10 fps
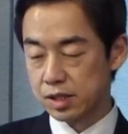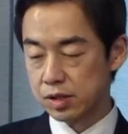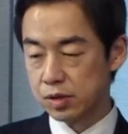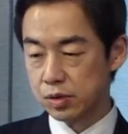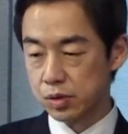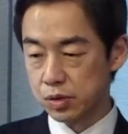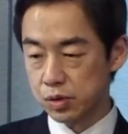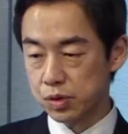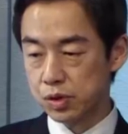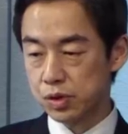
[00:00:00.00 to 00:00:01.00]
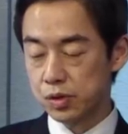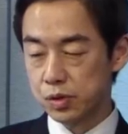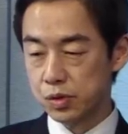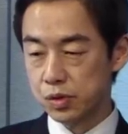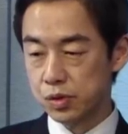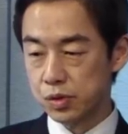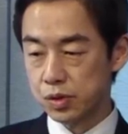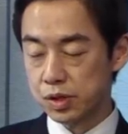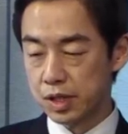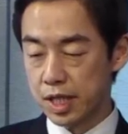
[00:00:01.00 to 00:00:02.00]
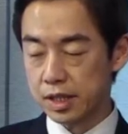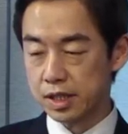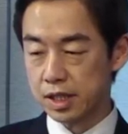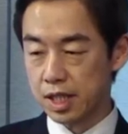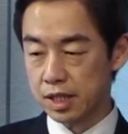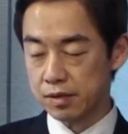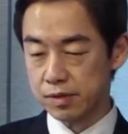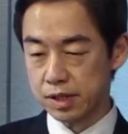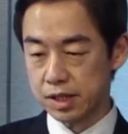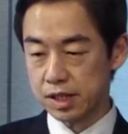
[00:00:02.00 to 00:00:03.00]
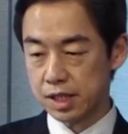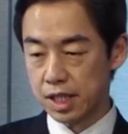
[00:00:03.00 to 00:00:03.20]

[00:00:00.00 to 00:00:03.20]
to take a kind of the